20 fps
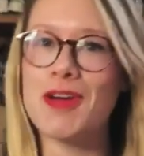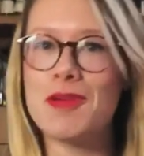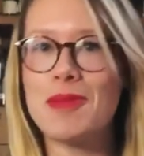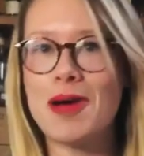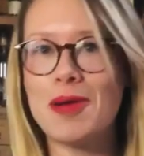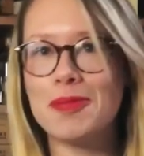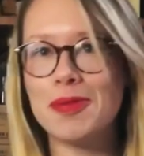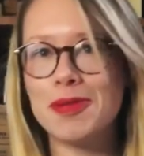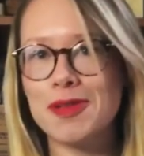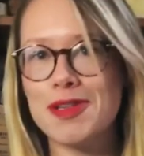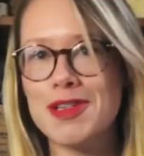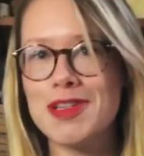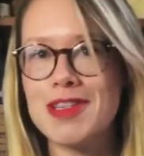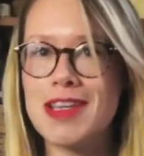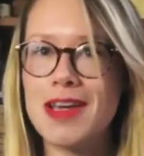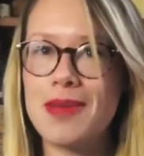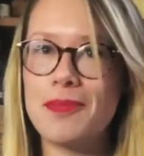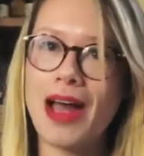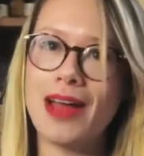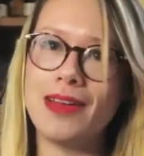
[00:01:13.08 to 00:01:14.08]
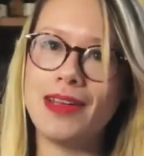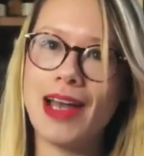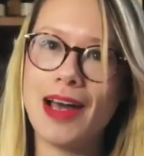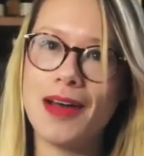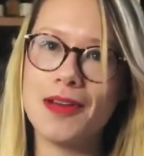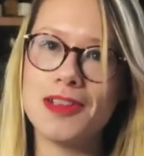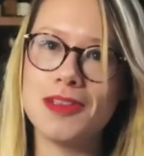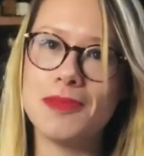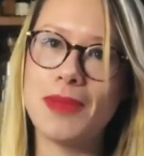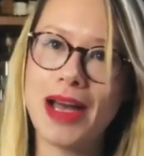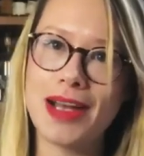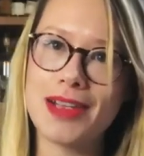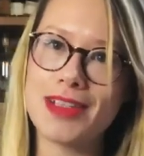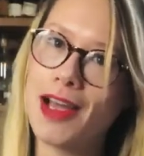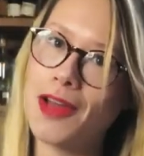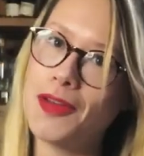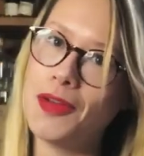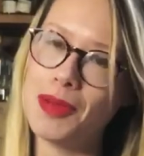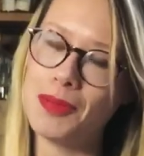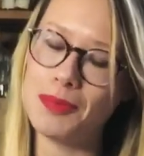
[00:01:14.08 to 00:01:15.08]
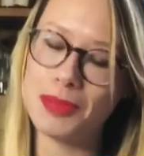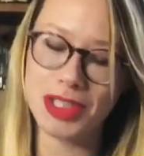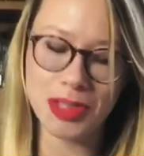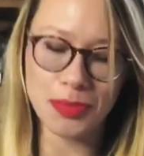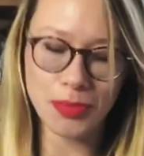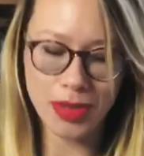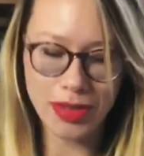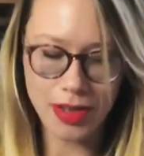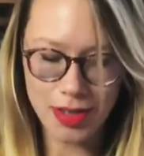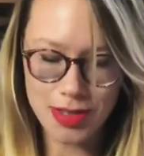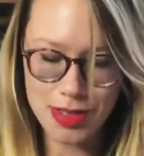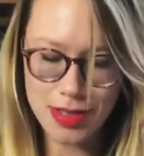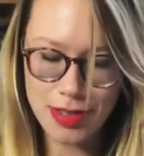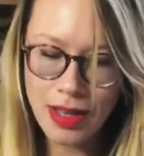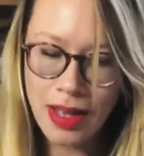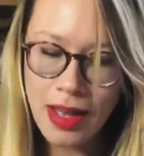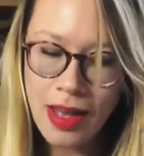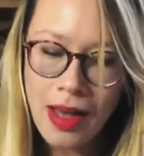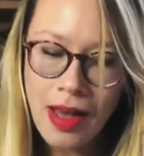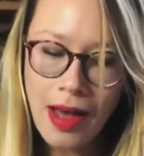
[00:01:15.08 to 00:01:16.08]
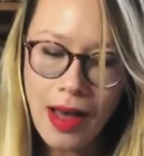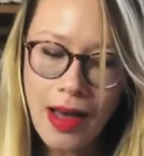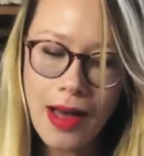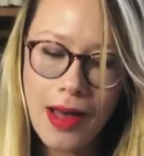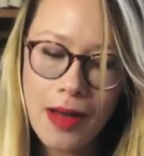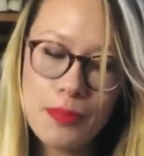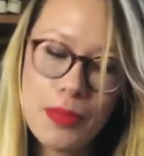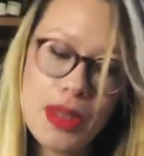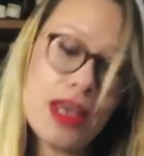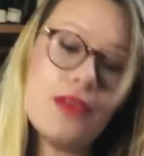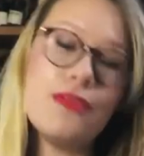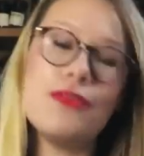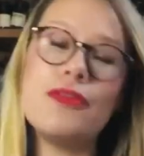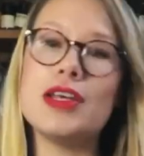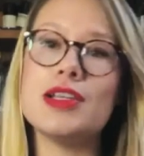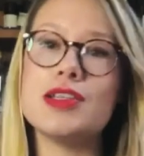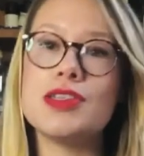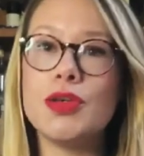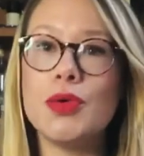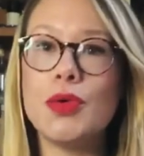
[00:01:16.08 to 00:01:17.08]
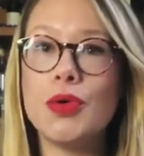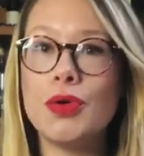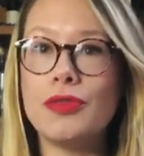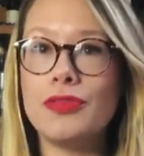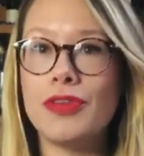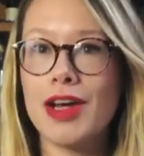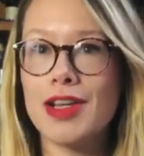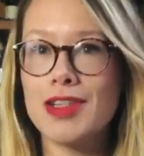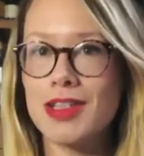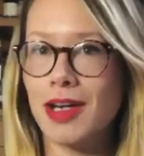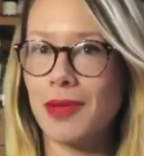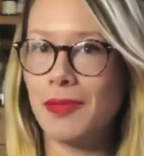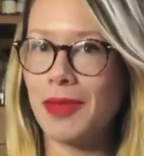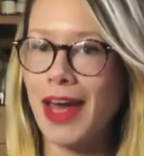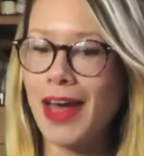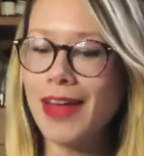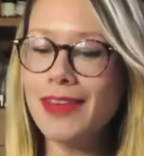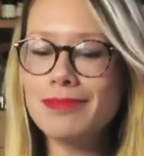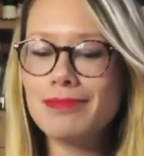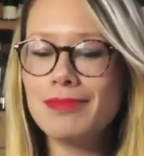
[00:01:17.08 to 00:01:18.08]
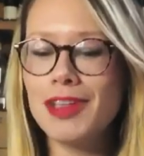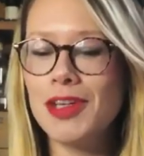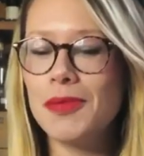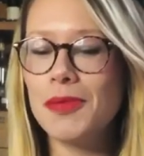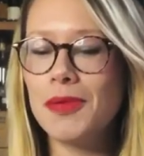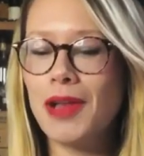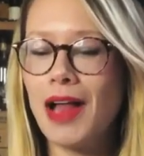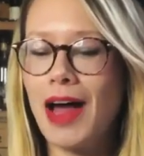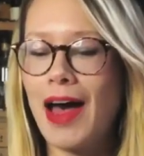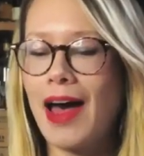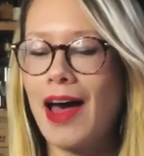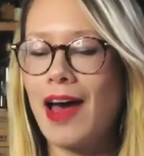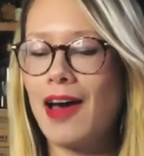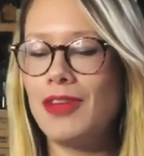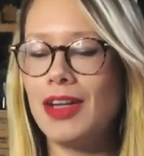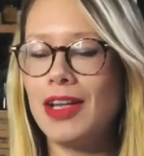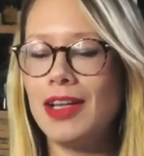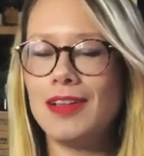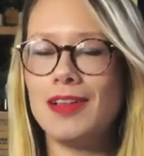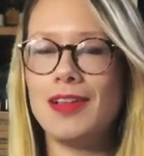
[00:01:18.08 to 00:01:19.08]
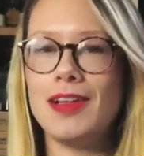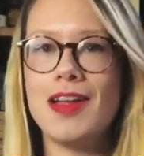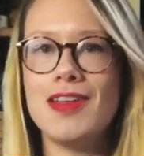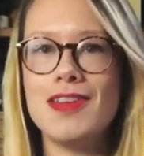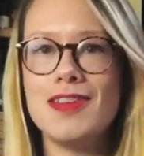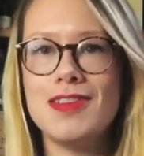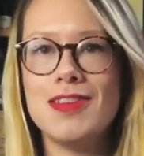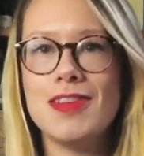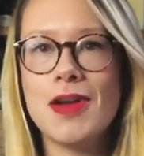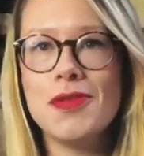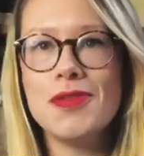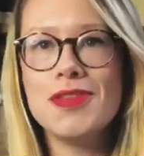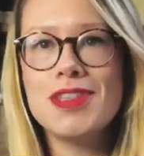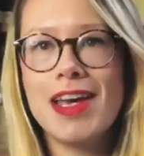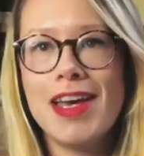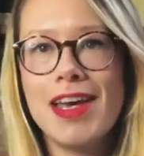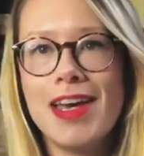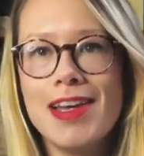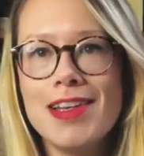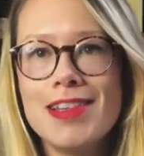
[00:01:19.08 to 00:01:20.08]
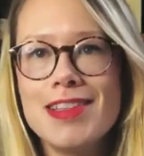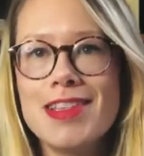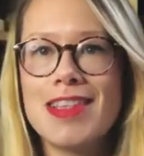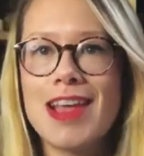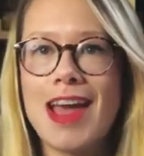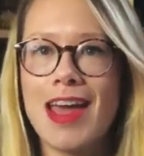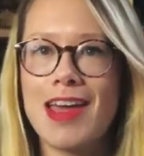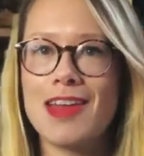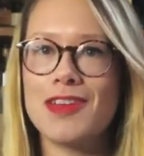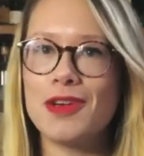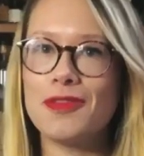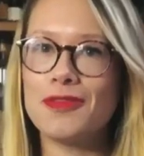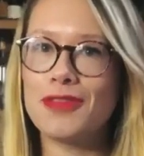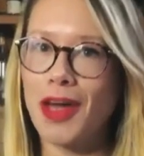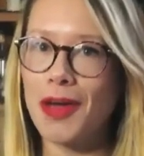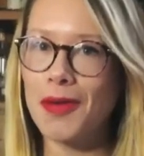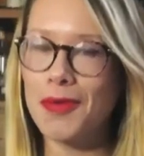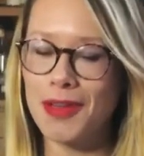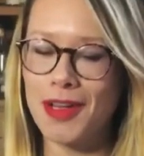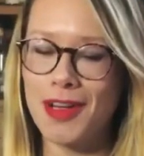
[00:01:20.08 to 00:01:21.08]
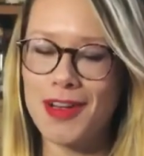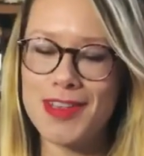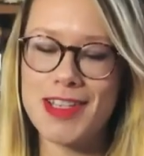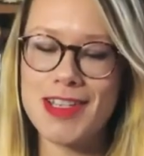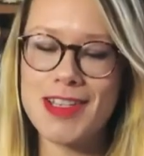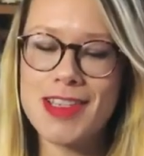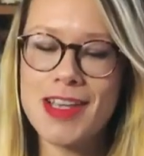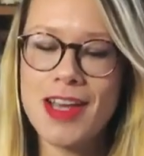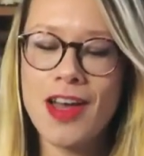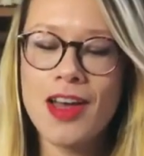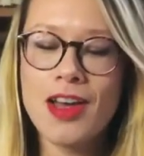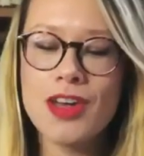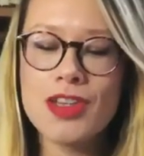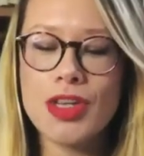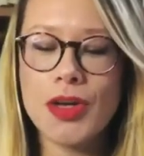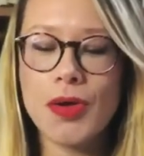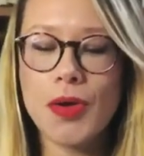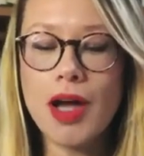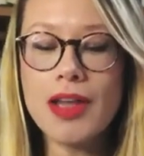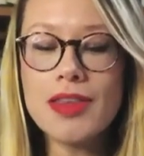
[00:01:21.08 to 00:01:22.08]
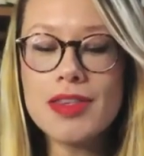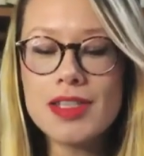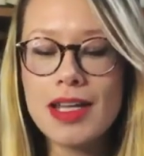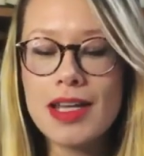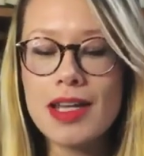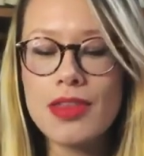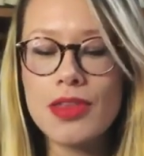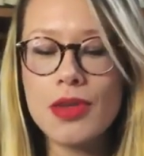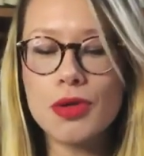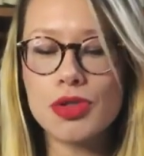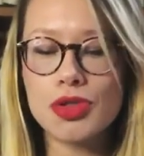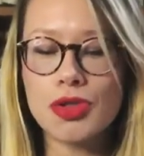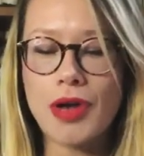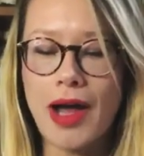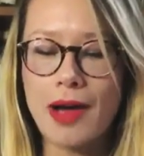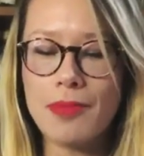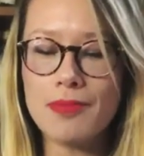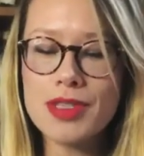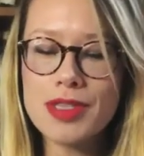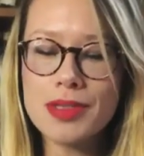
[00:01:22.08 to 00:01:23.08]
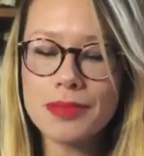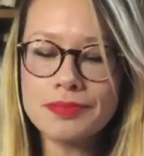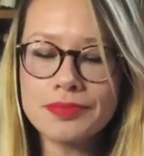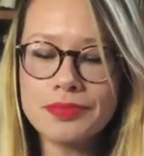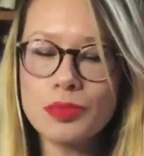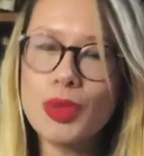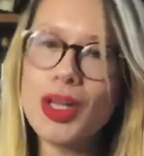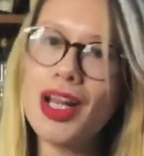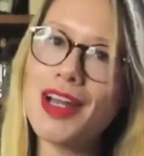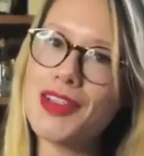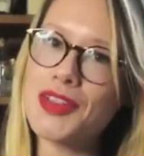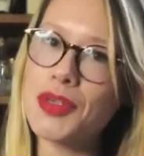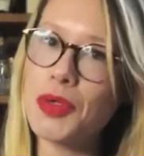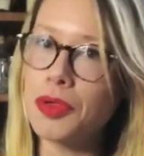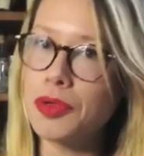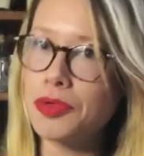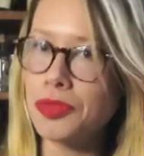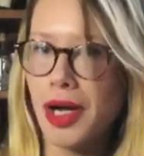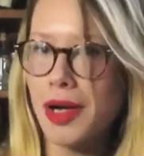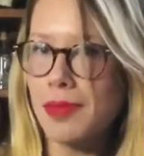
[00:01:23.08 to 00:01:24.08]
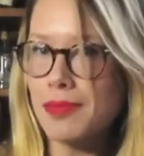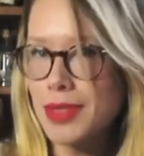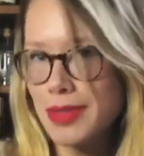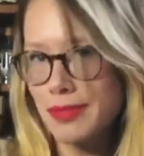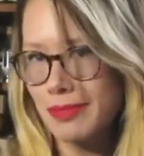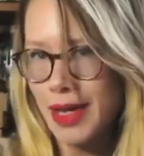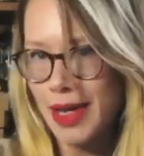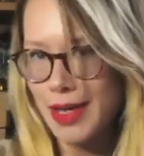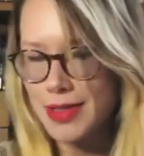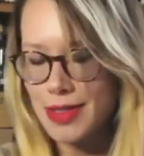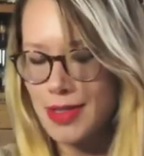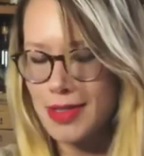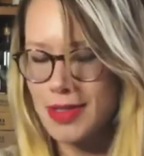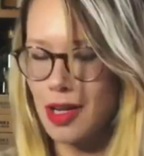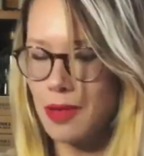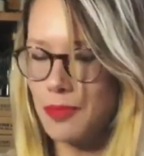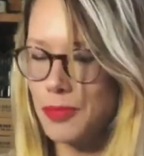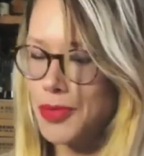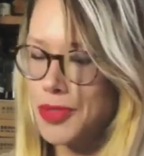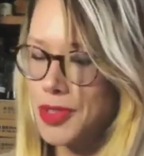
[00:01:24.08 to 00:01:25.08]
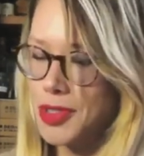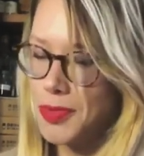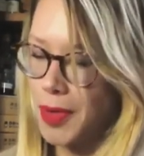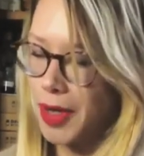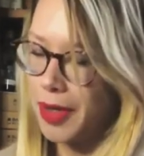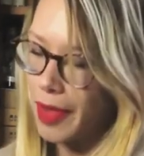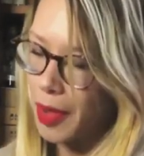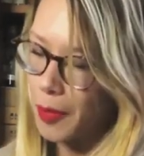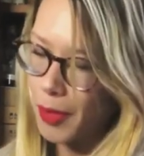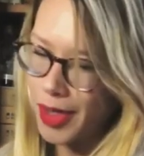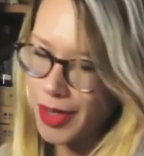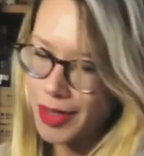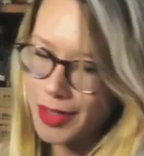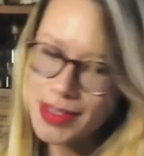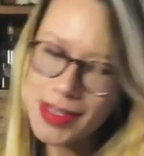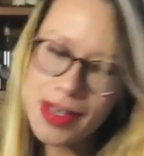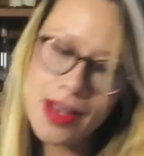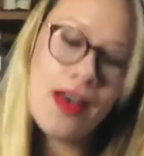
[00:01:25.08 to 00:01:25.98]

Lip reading: about Pour and Sip and how to max out your membership with us. If it's your first time again, you will have a little note here to say, don't forget your glasses. So underneath your drams, we like to call them drams, taster samples as well, that works.